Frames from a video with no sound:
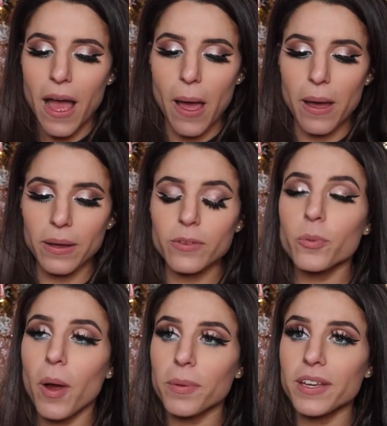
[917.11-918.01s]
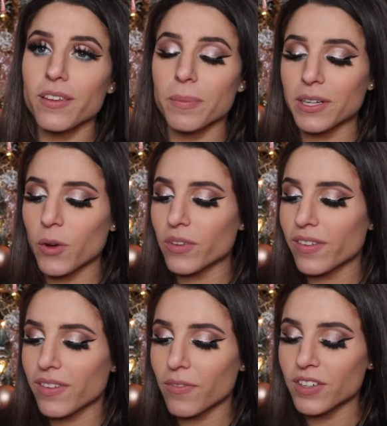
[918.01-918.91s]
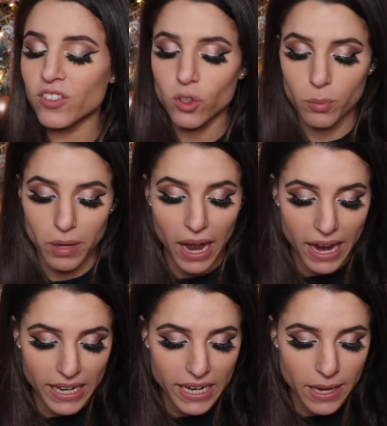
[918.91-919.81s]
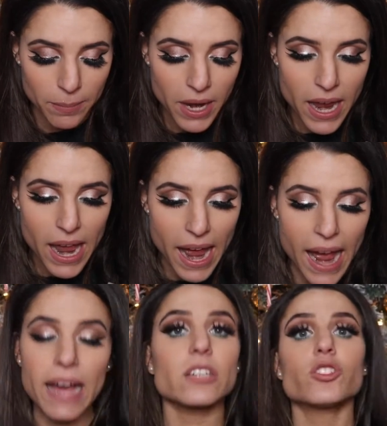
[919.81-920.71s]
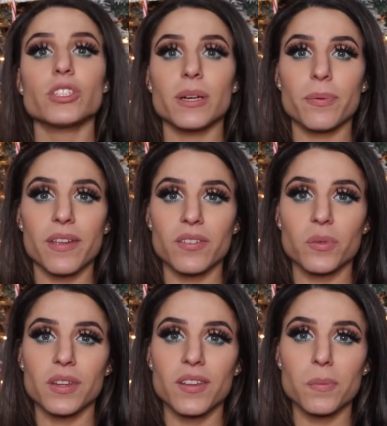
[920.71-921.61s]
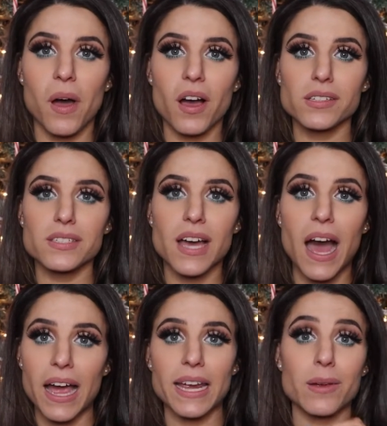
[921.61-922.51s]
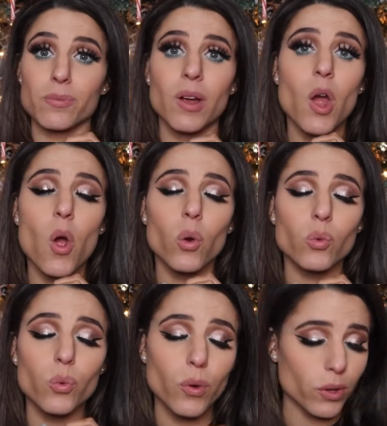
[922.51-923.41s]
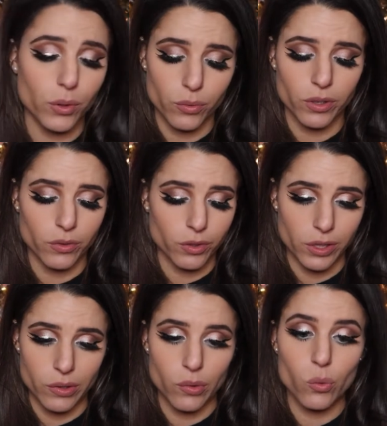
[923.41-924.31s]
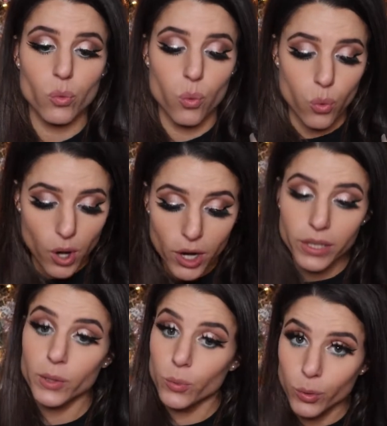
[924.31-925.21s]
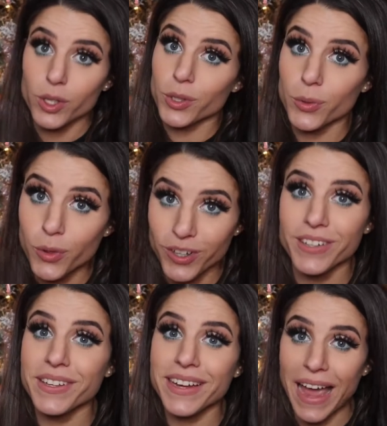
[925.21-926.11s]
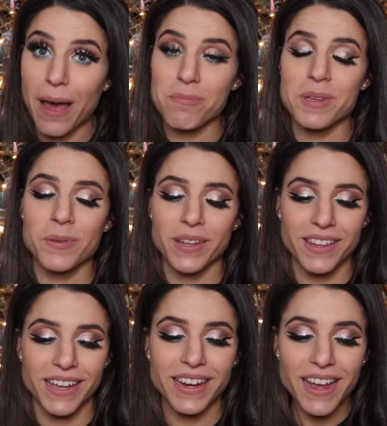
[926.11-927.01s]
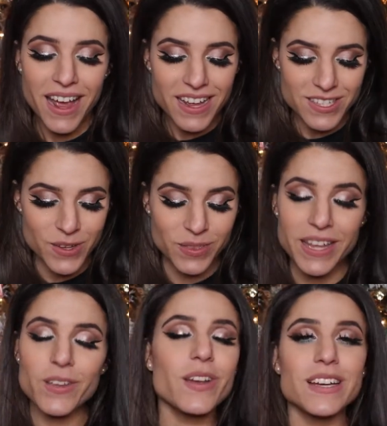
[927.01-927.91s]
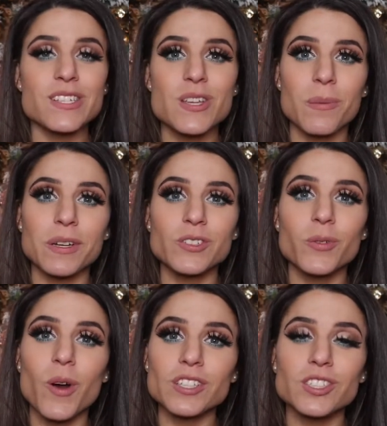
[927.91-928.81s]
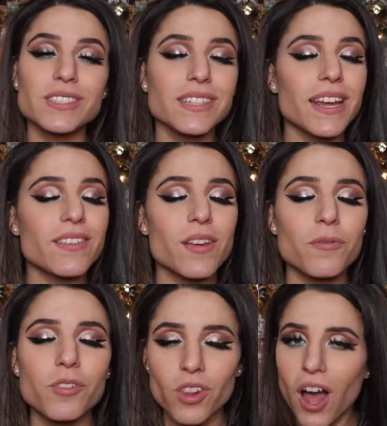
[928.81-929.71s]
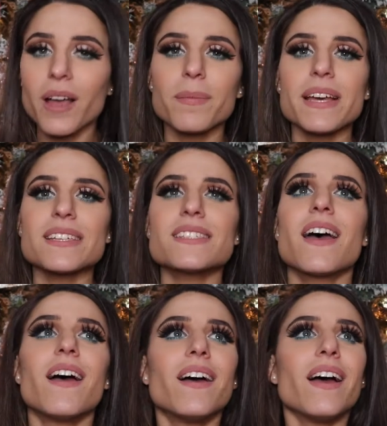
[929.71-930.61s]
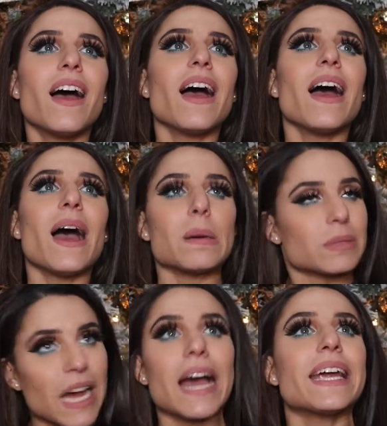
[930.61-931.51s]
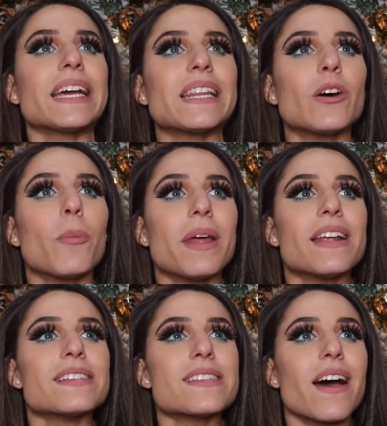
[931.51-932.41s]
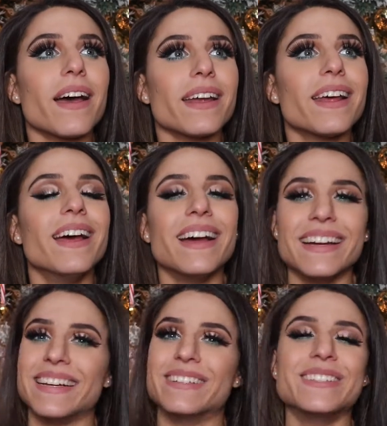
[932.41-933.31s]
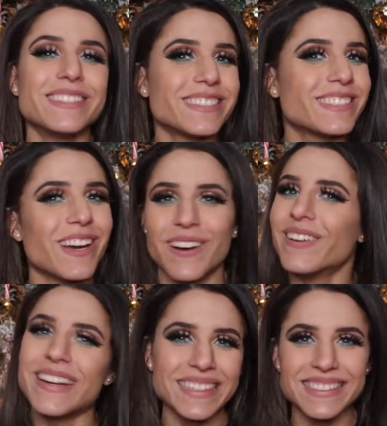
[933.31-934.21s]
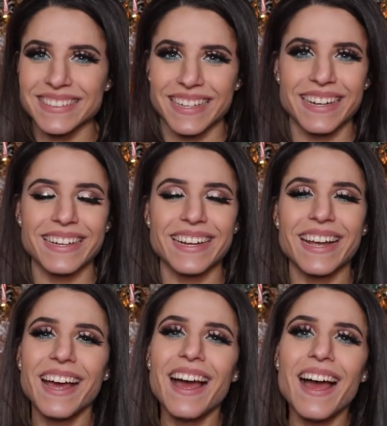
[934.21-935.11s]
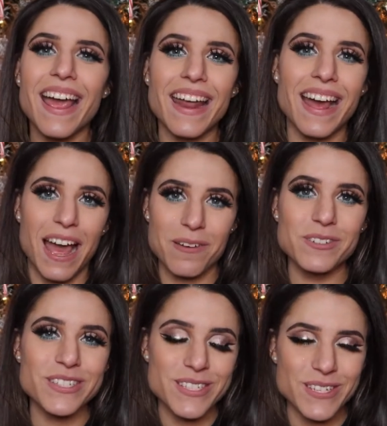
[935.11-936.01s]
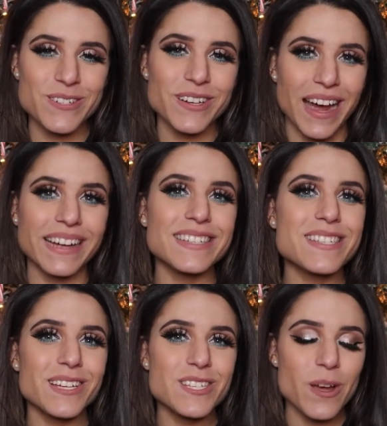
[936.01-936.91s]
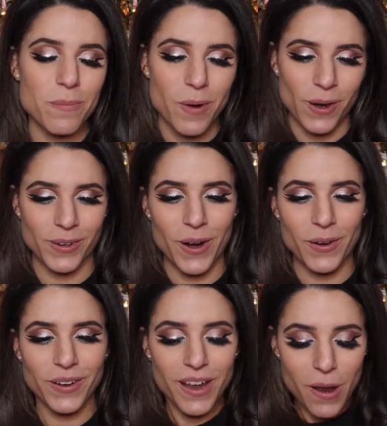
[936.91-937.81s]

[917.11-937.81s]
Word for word: uh, it's probably because my nose is stuffy too, but I am actually obsessed with this box. I am really, really, really, really, really, really happy with it. So thank you guys so much for watching today's Vlogmas. I'm dying a little bit inside. I am so excited, and I will see you guys tomorrow.